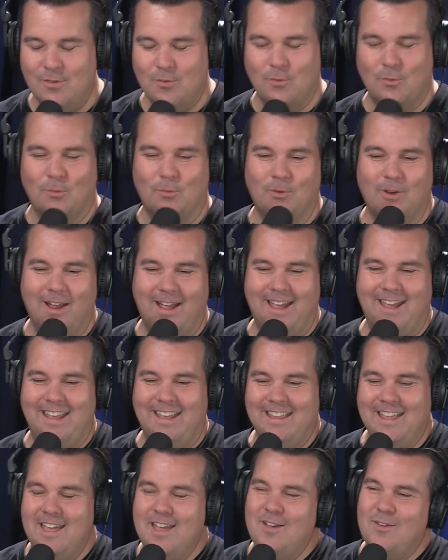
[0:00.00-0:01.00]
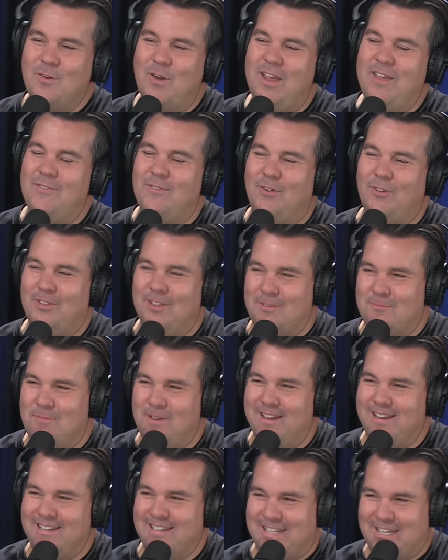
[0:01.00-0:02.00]
right. We've only
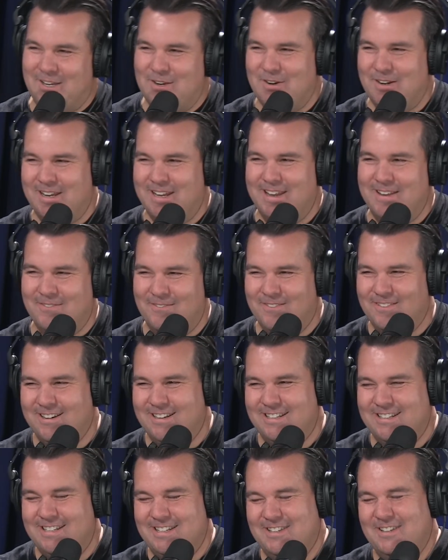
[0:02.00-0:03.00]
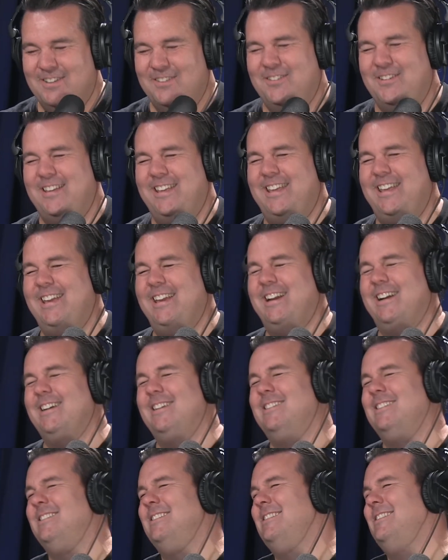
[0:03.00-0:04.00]
been doing it for two years.
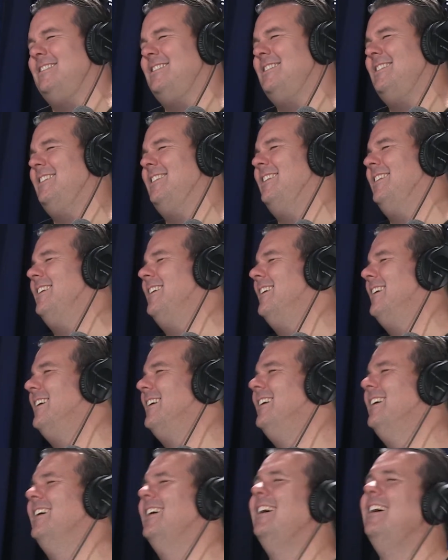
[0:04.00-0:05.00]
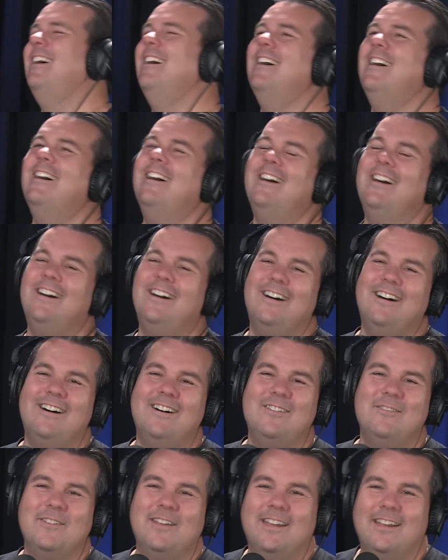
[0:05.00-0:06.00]
Yeah.
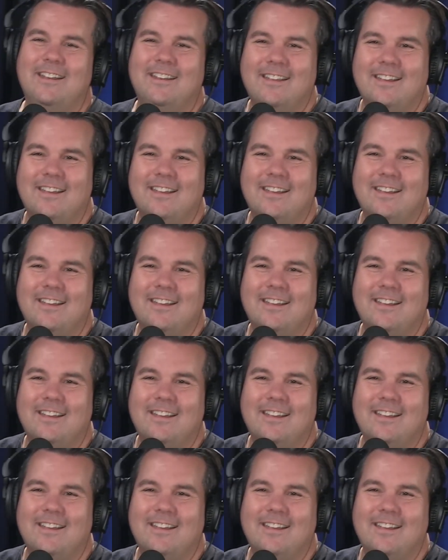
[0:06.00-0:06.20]
Oh, I man. think a